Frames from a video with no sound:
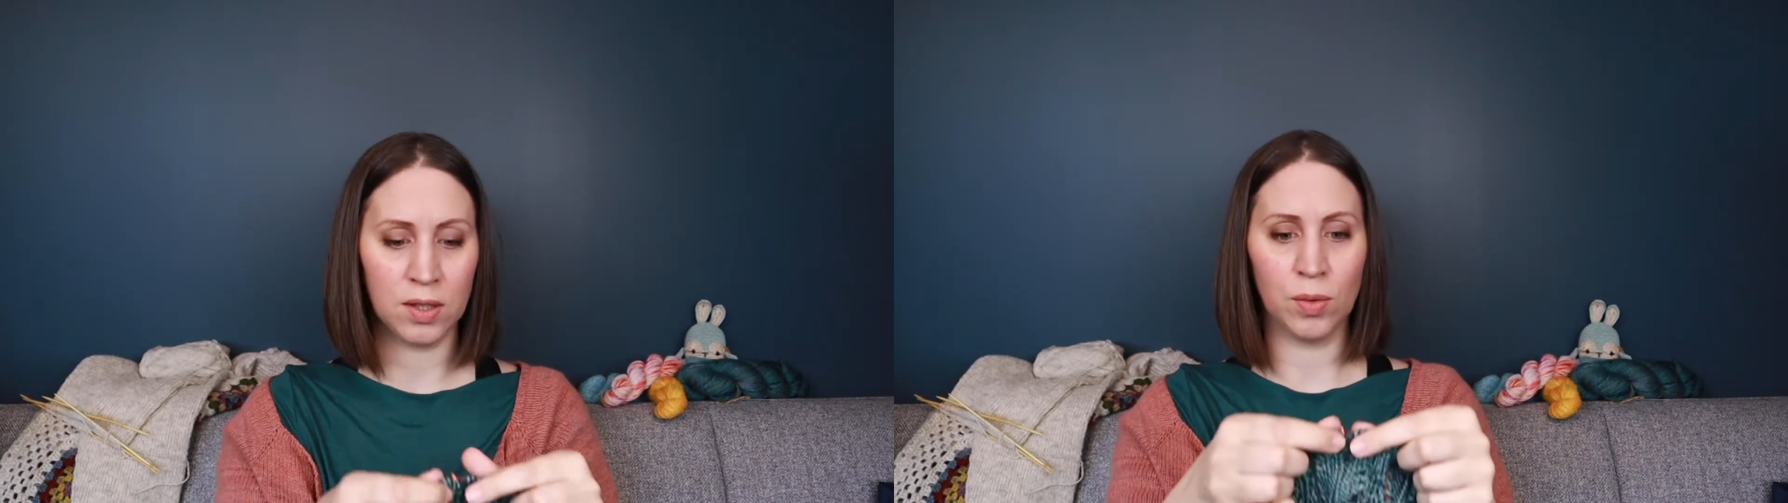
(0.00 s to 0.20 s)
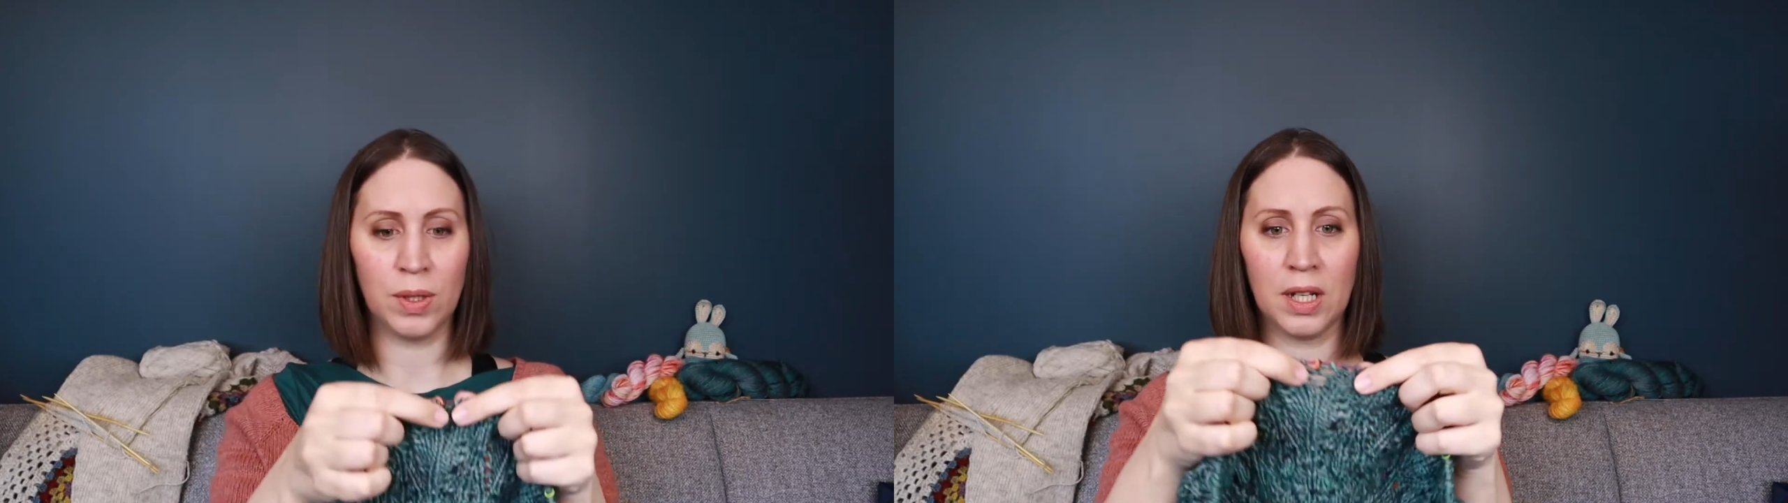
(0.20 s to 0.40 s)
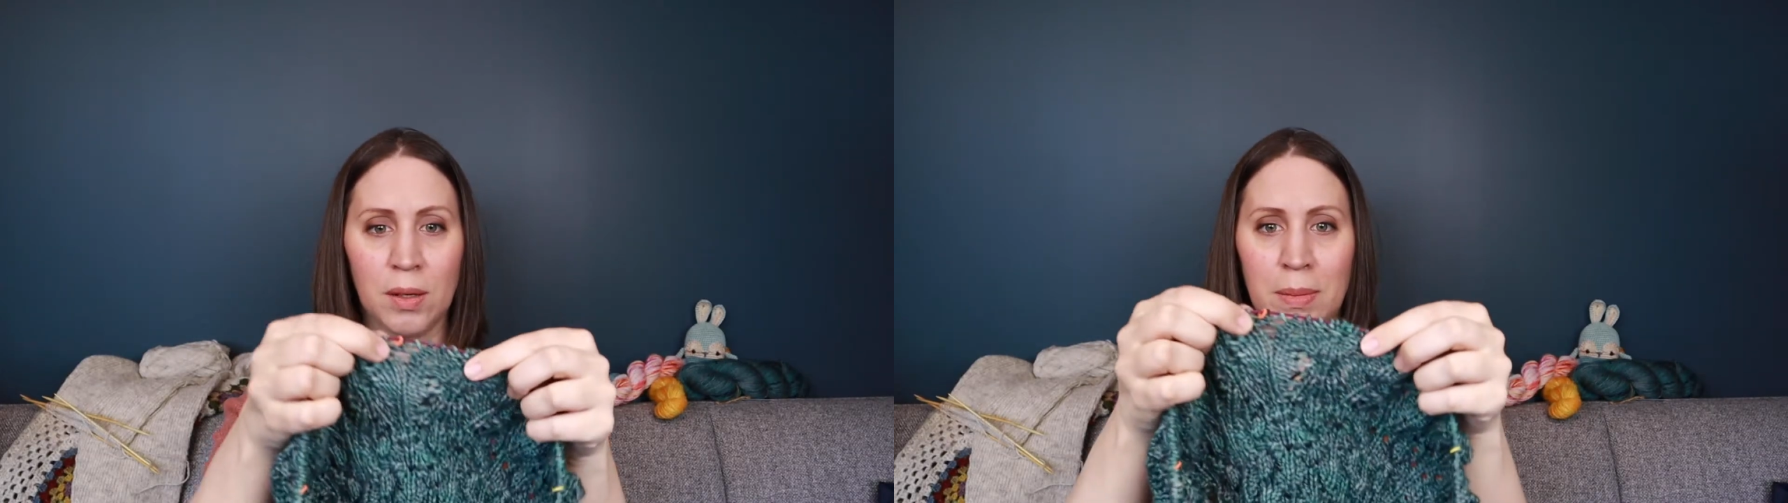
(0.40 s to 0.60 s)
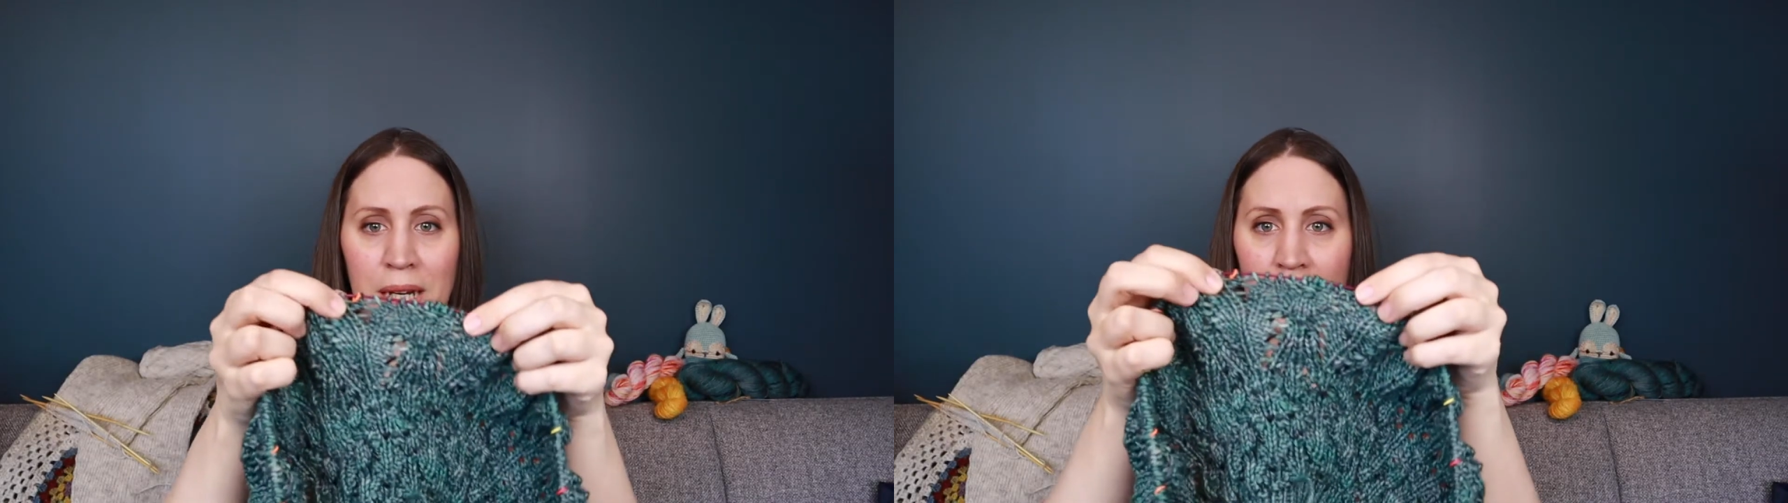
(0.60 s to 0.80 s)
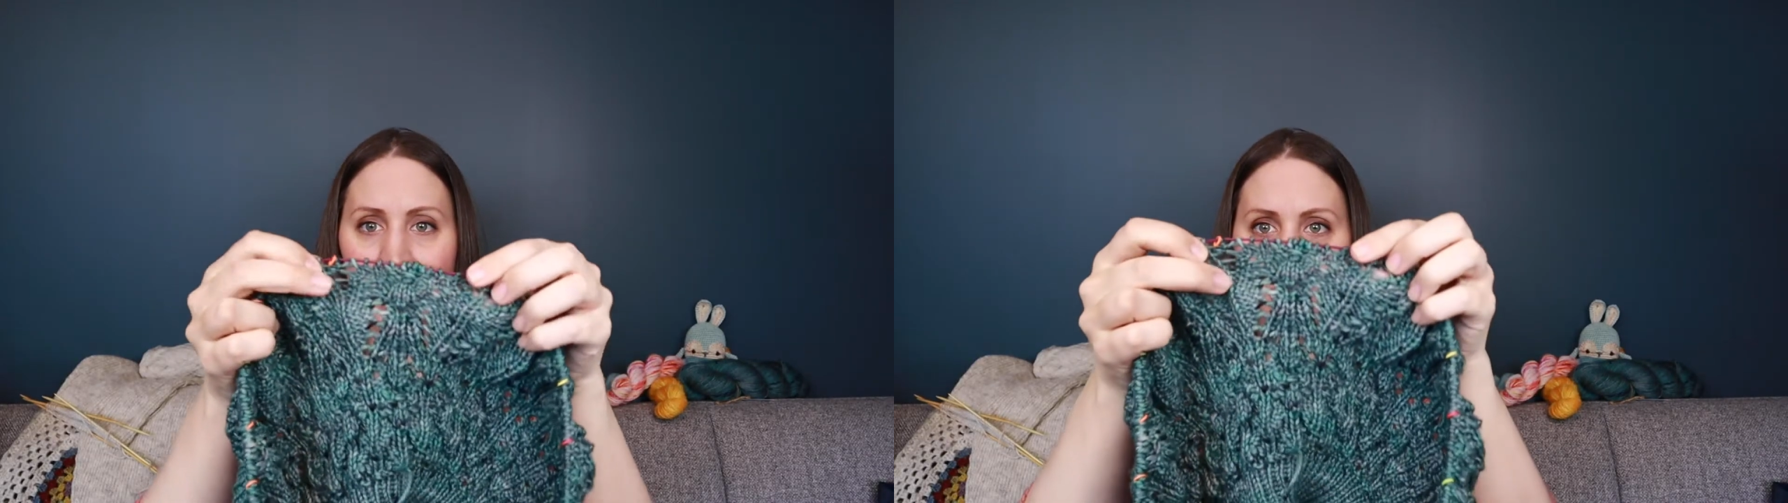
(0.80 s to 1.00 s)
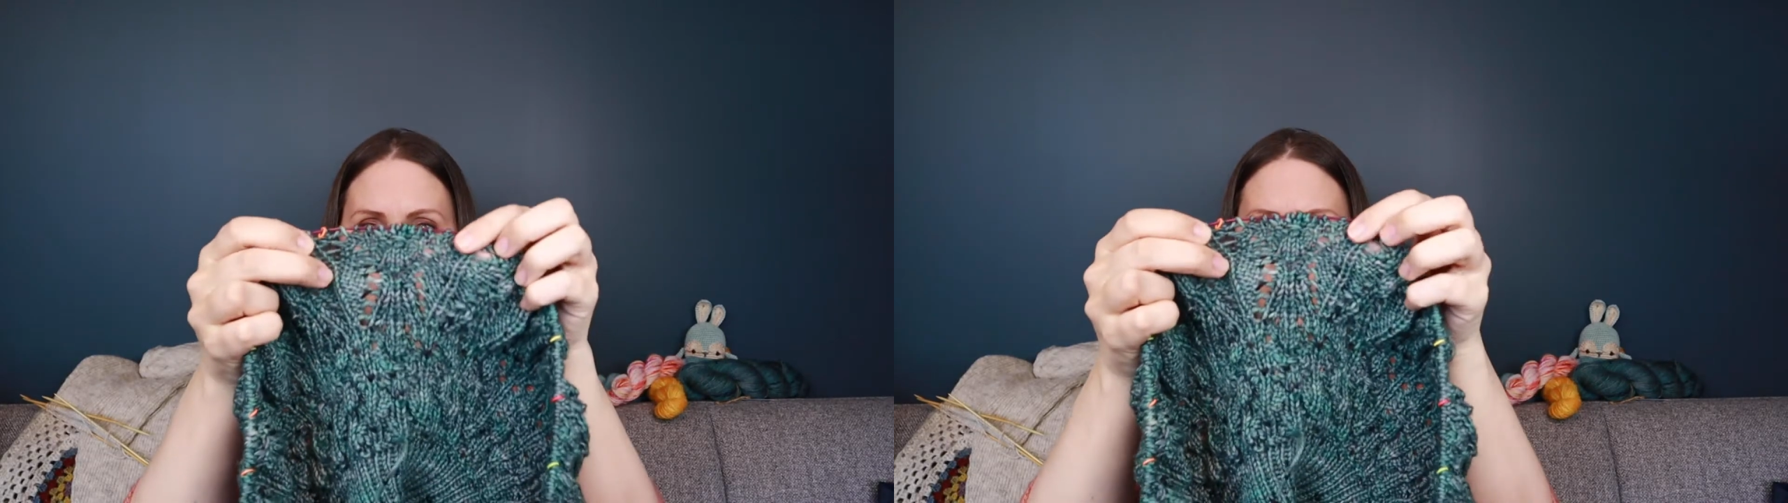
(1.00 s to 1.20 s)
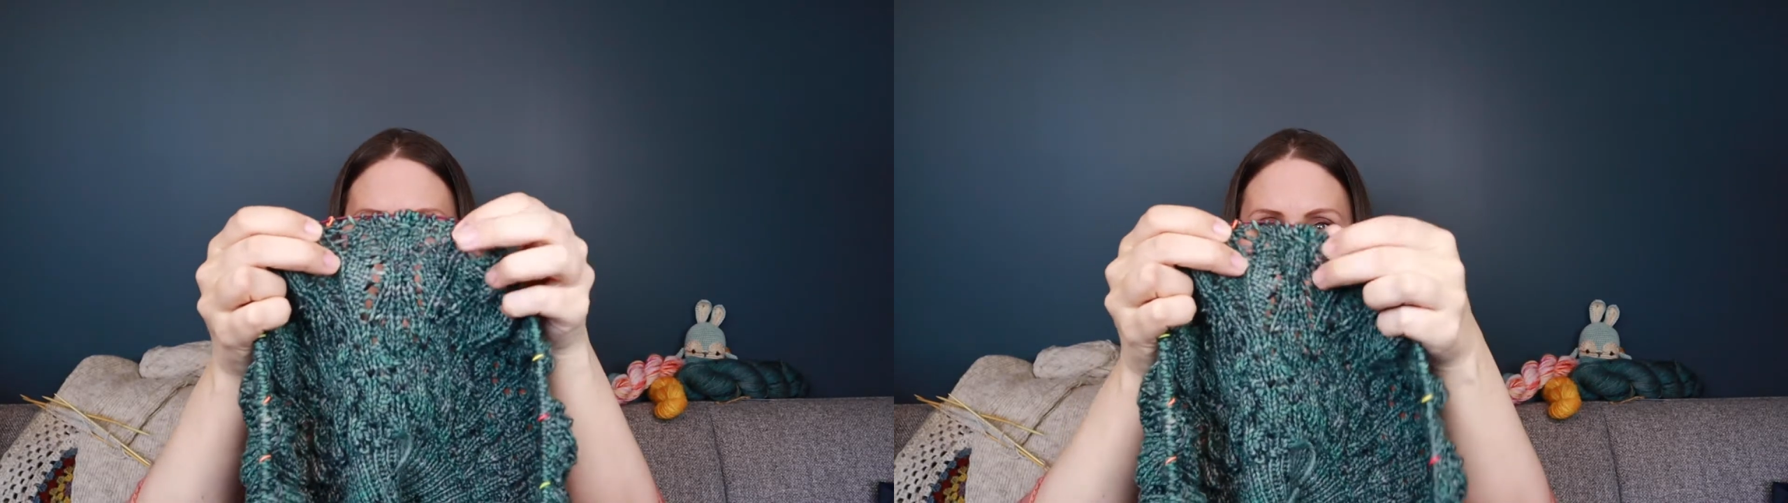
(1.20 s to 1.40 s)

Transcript: So when I come back I can